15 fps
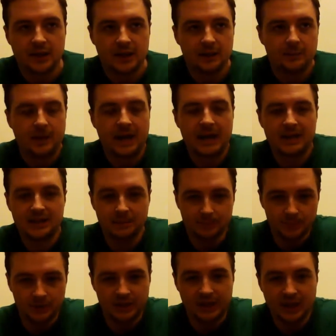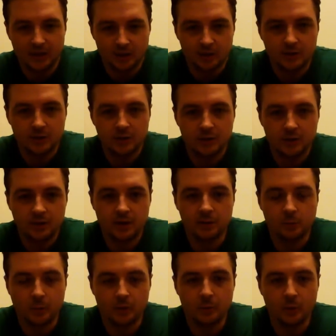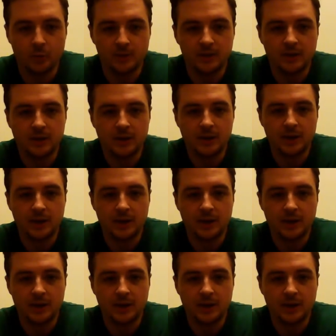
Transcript: and the past simple together in one moment,